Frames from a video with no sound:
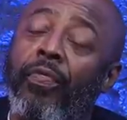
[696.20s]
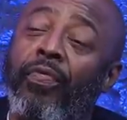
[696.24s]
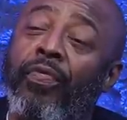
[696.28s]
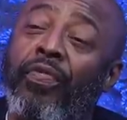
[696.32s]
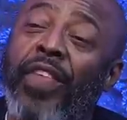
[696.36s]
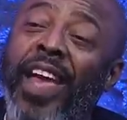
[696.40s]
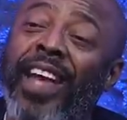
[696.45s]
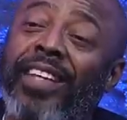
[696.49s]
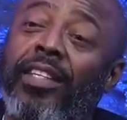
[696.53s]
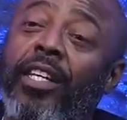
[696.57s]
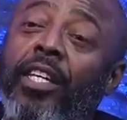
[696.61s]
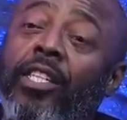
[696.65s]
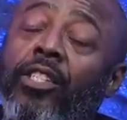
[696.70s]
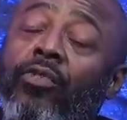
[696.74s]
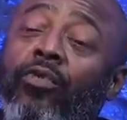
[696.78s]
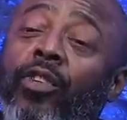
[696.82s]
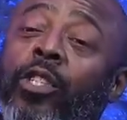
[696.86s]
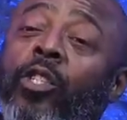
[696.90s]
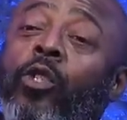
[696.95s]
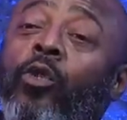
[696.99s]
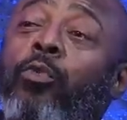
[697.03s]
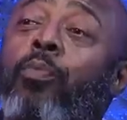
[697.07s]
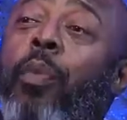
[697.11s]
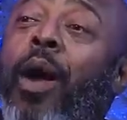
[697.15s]
that is
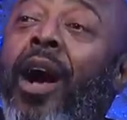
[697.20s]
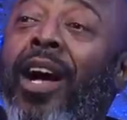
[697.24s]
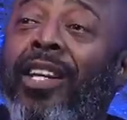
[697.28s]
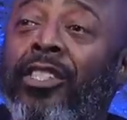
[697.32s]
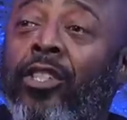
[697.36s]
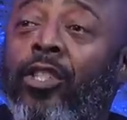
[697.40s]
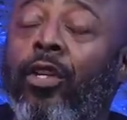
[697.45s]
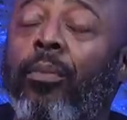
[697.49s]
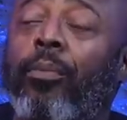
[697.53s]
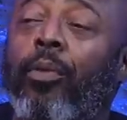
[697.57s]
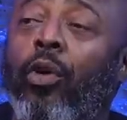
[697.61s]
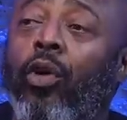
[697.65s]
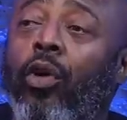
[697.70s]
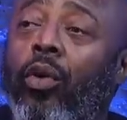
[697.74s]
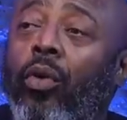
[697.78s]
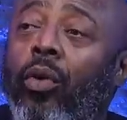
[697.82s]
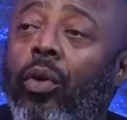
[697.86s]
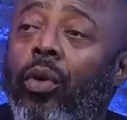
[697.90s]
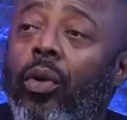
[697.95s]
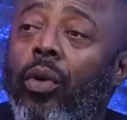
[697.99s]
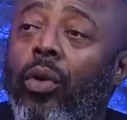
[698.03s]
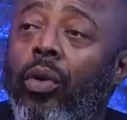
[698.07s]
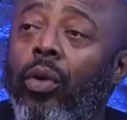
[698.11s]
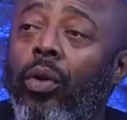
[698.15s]
responsible
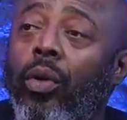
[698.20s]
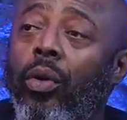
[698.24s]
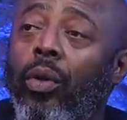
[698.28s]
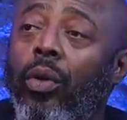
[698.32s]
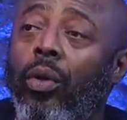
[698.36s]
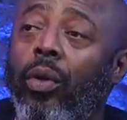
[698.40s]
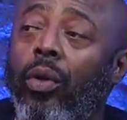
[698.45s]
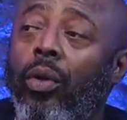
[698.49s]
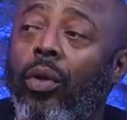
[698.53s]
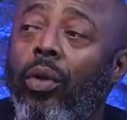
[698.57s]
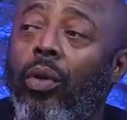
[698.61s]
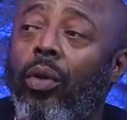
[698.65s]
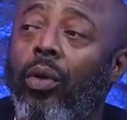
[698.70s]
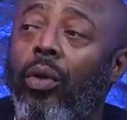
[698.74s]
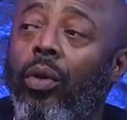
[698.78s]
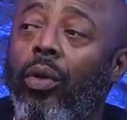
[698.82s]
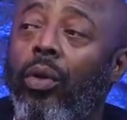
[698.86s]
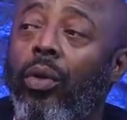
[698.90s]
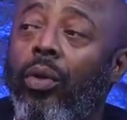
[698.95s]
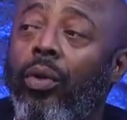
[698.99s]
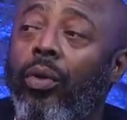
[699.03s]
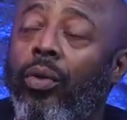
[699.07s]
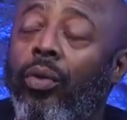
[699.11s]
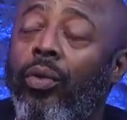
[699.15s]

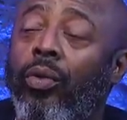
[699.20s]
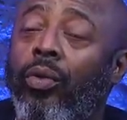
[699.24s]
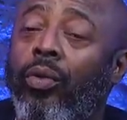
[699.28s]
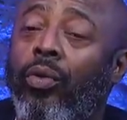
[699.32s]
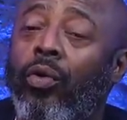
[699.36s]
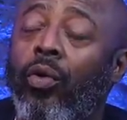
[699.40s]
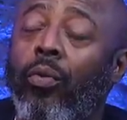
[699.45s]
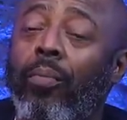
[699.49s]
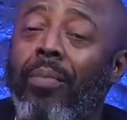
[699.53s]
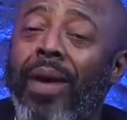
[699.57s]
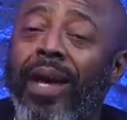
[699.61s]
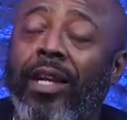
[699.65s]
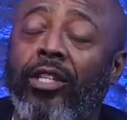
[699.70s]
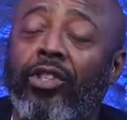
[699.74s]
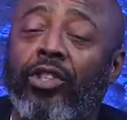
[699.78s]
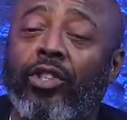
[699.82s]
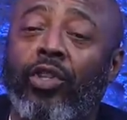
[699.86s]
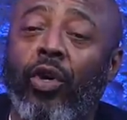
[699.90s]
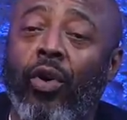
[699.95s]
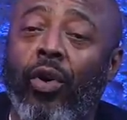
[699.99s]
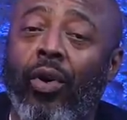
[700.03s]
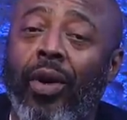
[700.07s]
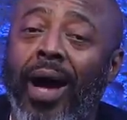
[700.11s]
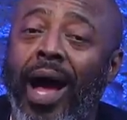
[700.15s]
to make
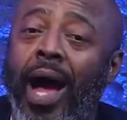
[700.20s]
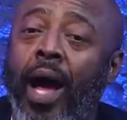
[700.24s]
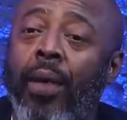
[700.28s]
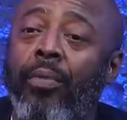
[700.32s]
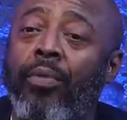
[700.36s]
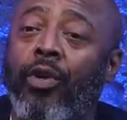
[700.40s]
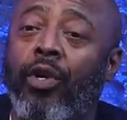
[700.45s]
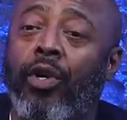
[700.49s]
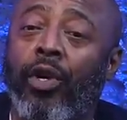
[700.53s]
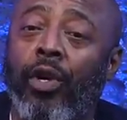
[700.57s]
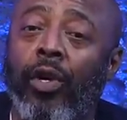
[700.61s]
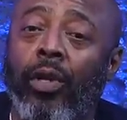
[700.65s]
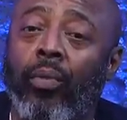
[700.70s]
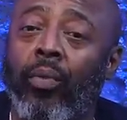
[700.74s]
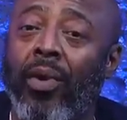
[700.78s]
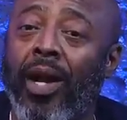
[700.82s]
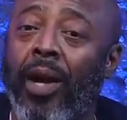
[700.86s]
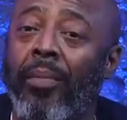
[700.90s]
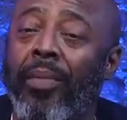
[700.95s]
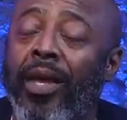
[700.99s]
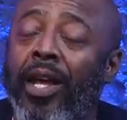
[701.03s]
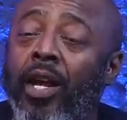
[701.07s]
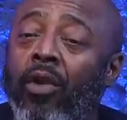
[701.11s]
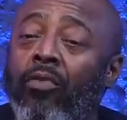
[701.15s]
sure I'm good when
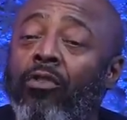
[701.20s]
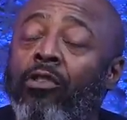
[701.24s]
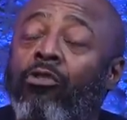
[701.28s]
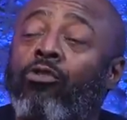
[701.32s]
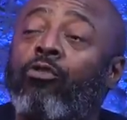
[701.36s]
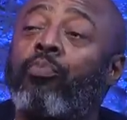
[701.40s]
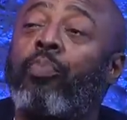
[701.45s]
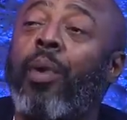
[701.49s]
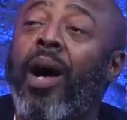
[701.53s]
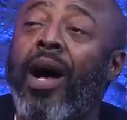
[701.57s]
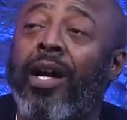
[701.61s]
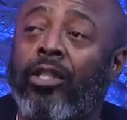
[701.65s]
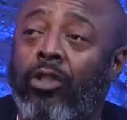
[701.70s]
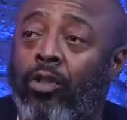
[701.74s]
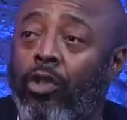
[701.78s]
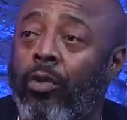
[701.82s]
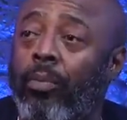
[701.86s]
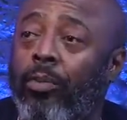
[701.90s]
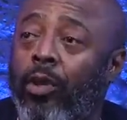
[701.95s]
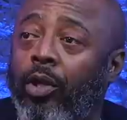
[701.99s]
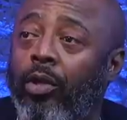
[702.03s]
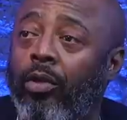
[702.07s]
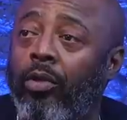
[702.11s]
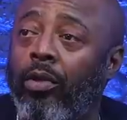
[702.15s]
I'm
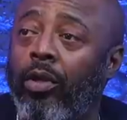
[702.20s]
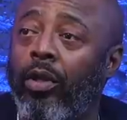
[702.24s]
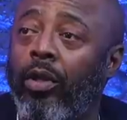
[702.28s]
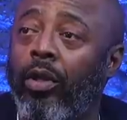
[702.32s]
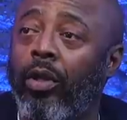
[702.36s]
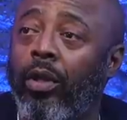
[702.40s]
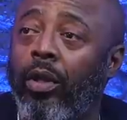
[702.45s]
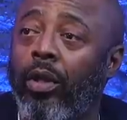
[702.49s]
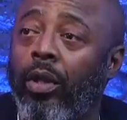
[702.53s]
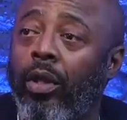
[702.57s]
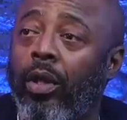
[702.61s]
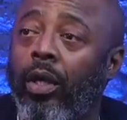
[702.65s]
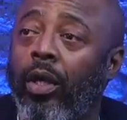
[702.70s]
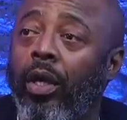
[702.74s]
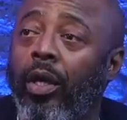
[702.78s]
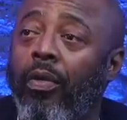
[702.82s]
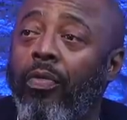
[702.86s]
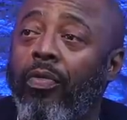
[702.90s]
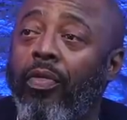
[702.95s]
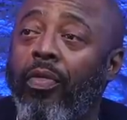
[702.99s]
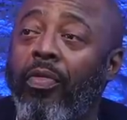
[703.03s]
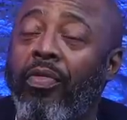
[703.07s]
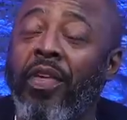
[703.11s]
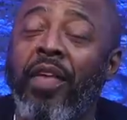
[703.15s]
irresponsible,
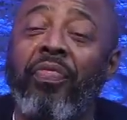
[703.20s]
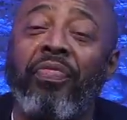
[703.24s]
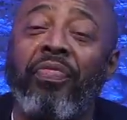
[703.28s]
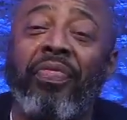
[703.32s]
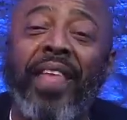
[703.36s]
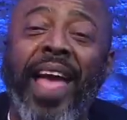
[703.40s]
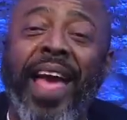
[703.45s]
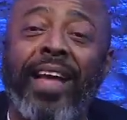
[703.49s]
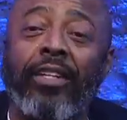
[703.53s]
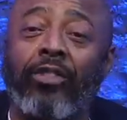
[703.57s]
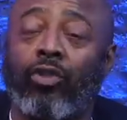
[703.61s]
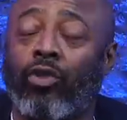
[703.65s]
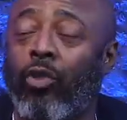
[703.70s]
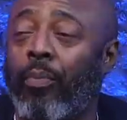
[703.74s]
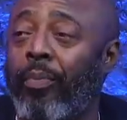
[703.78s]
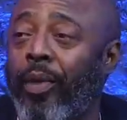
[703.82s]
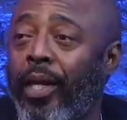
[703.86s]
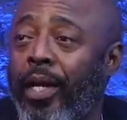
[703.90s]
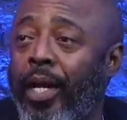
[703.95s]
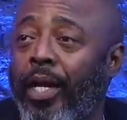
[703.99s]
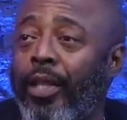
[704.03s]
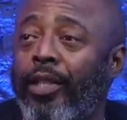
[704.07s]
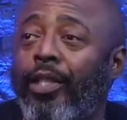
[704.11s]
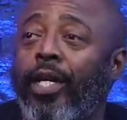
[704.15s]
then that should be
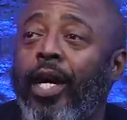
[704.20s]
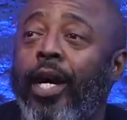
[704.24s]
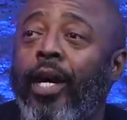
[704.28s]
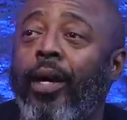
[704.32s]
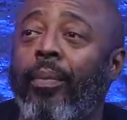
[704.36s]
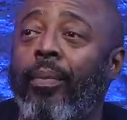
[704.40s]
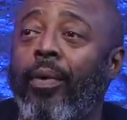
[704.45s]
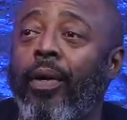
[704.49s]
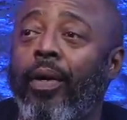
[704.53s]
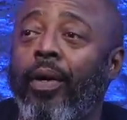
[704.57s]
their job.